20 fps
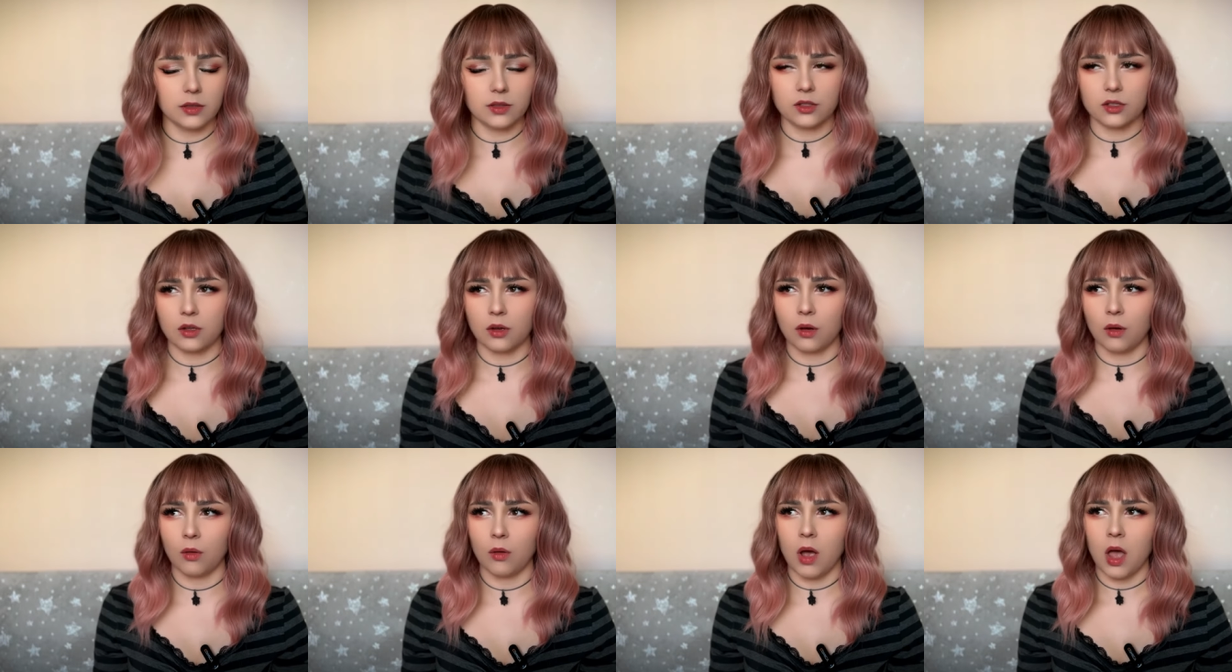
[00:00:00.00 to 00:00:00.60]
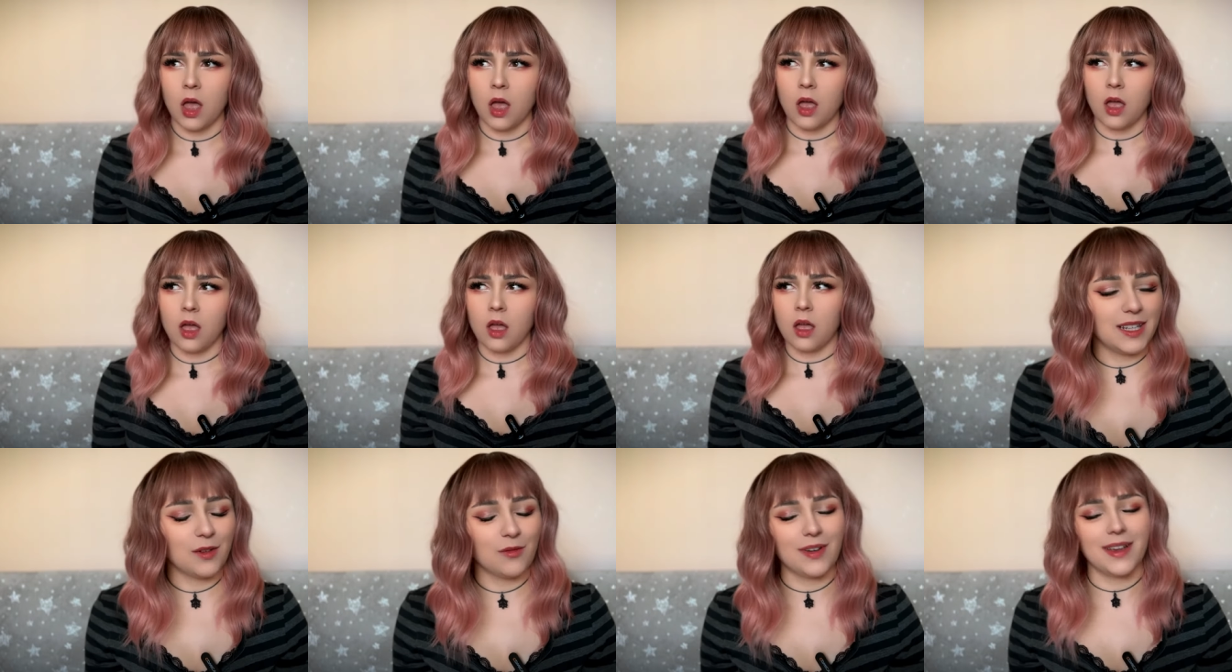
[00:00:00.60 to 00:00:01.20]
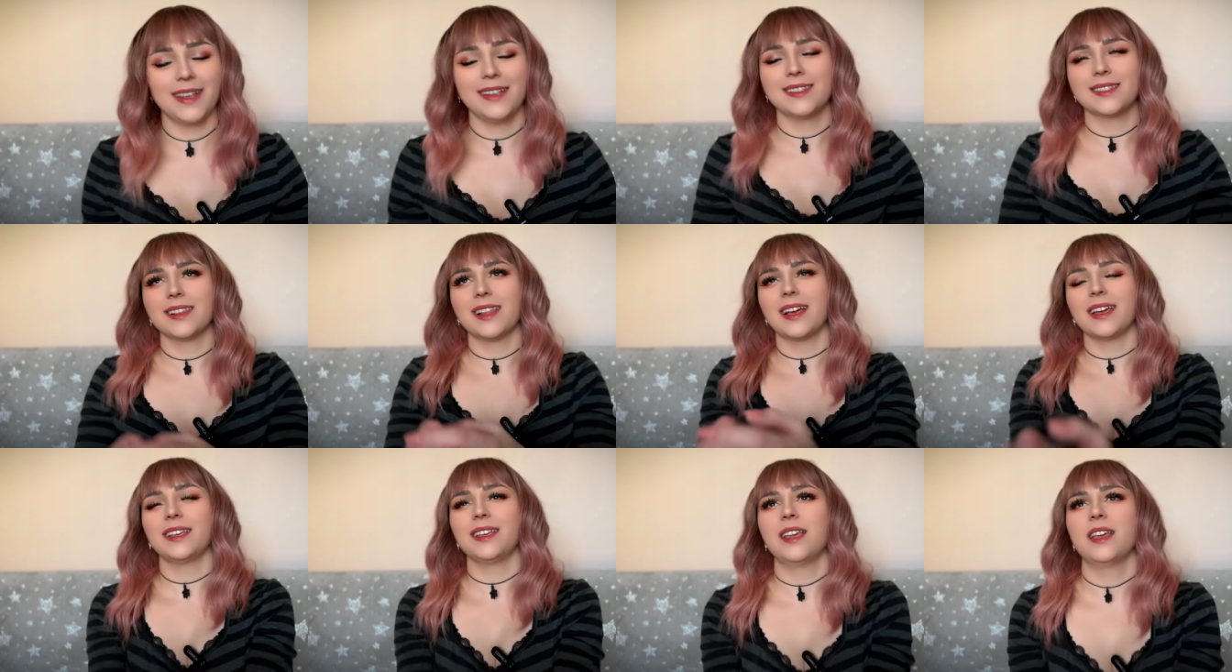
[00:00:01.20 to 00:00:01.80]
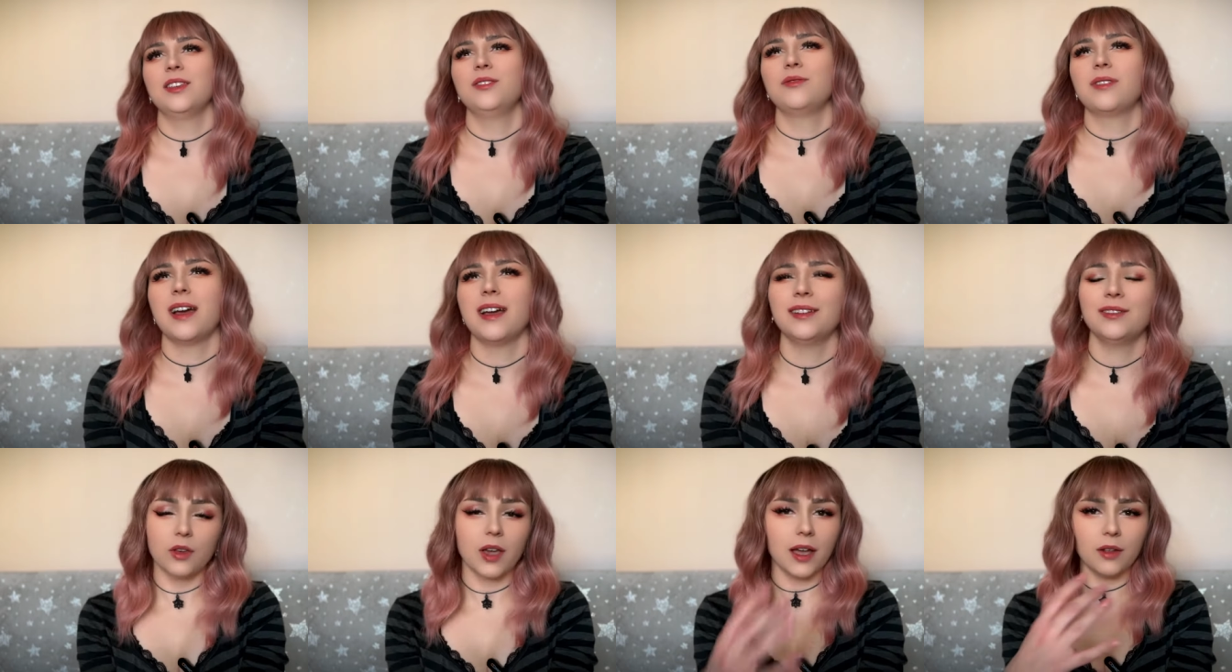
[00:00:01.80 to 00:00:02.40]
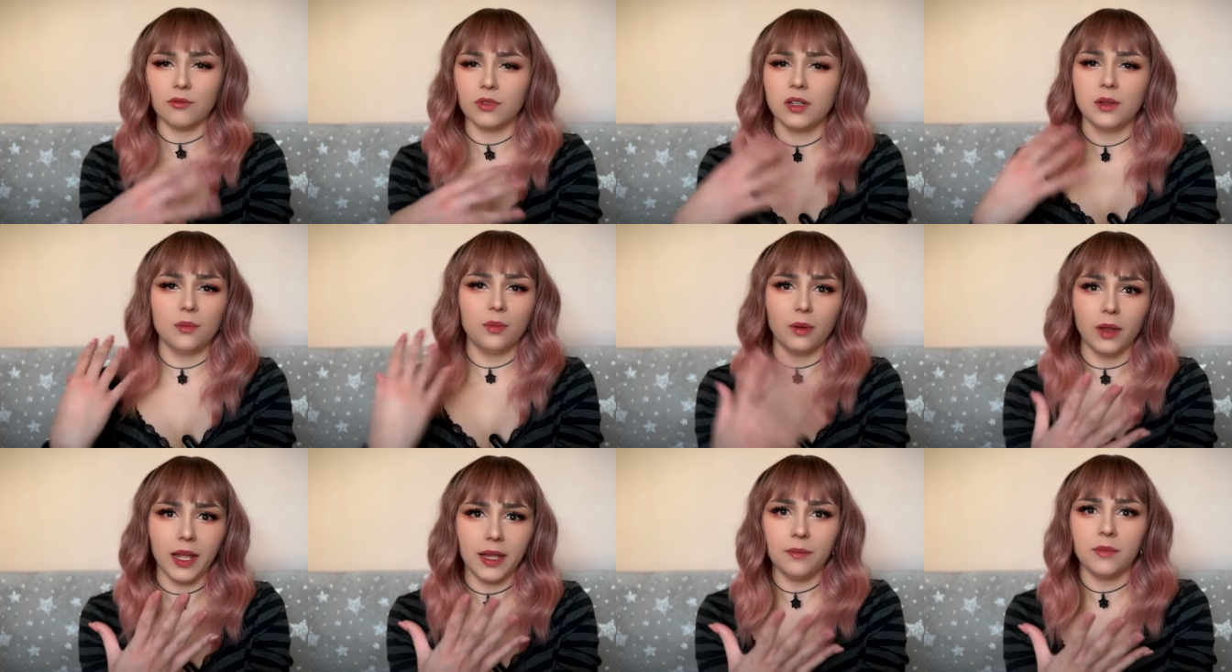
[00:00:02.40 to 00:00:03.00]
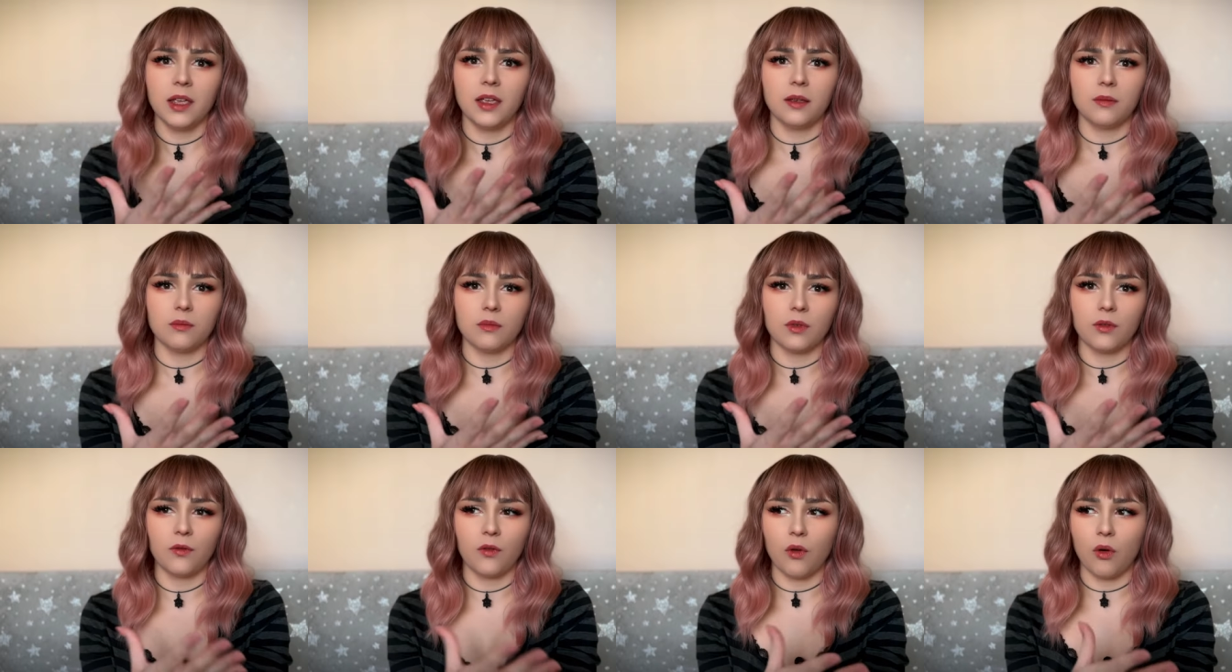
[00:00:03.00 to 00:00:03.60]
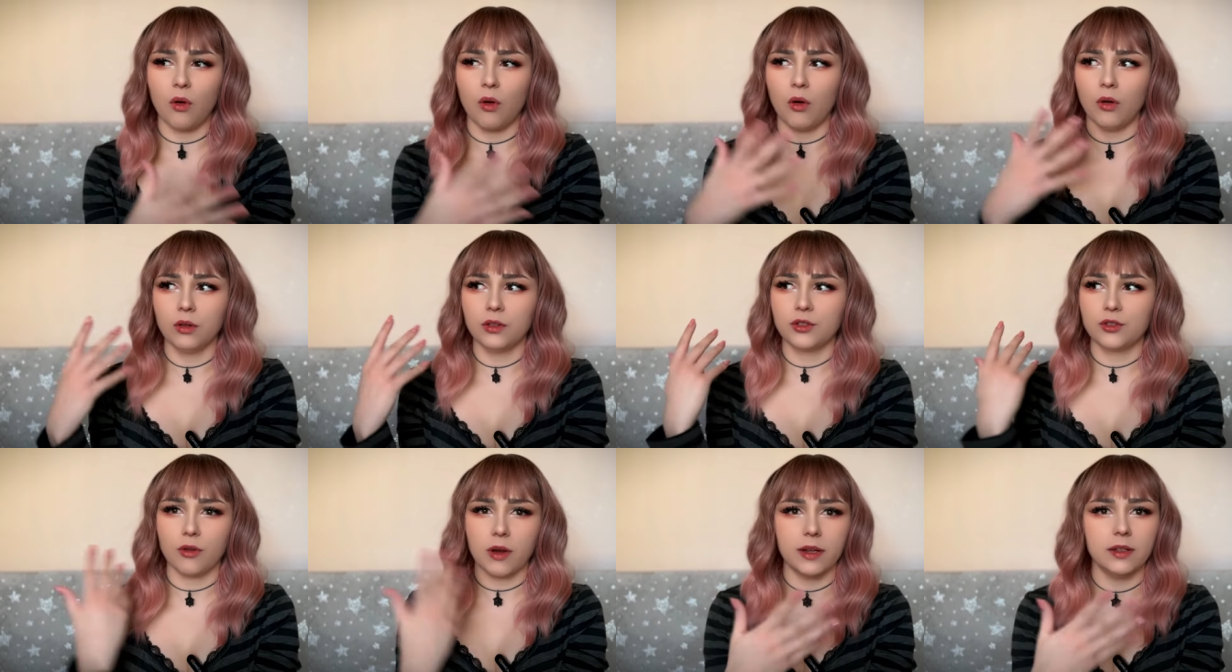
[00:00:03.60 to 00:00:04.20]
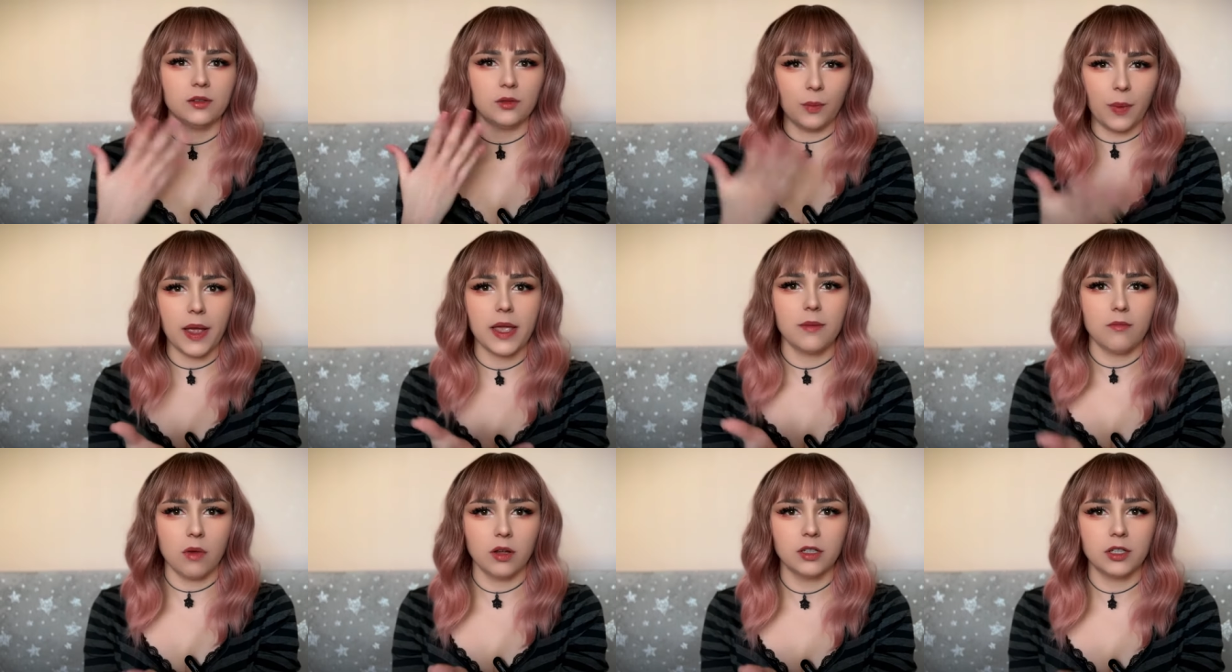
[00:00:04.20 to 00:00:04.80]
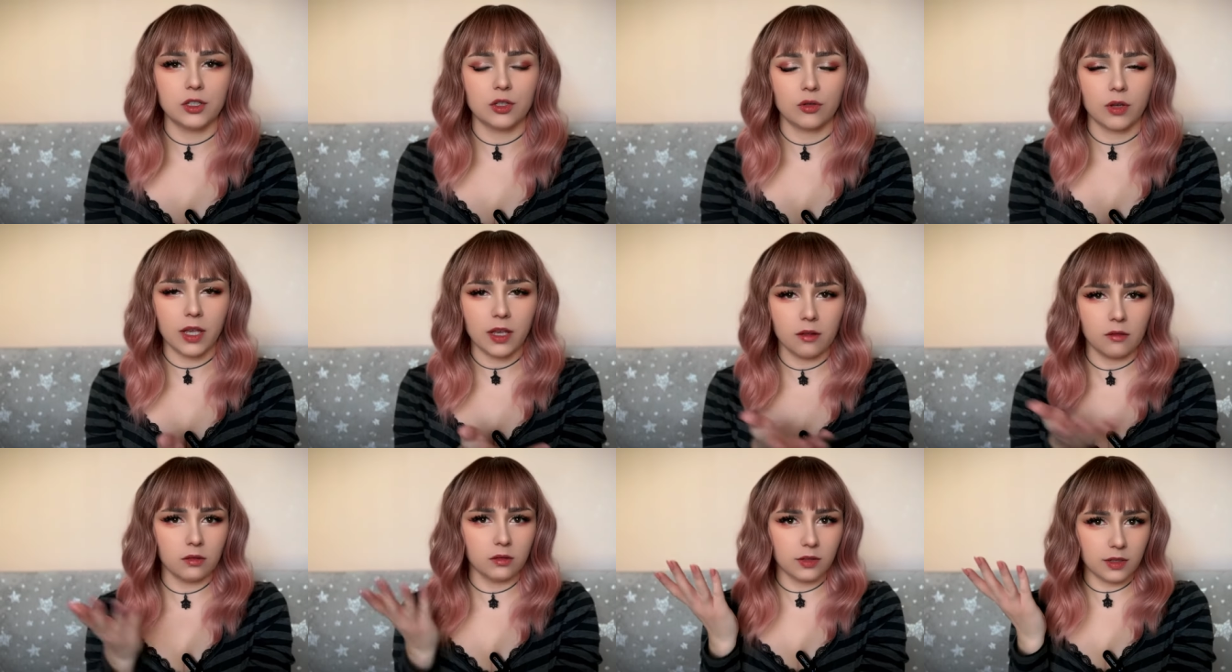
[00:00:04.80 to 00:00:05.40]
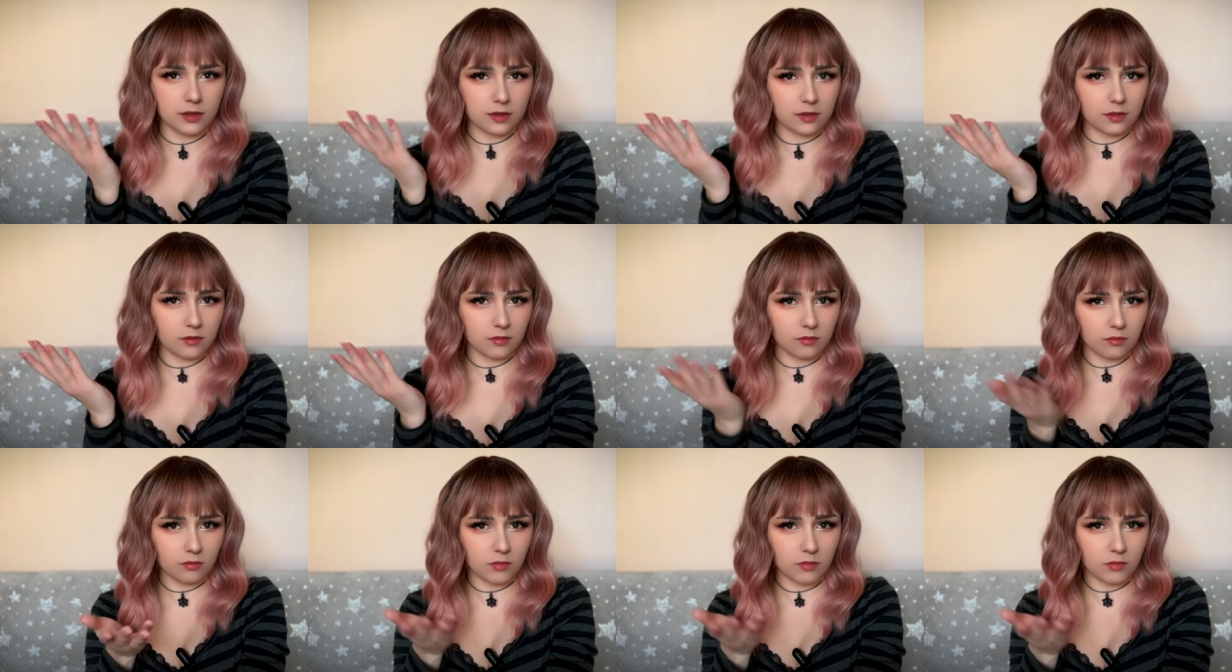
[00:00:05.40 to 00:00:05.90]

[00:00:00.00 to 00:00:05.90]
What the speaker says: So in a way, it's like you can't really blame him for trying to pay money to kill this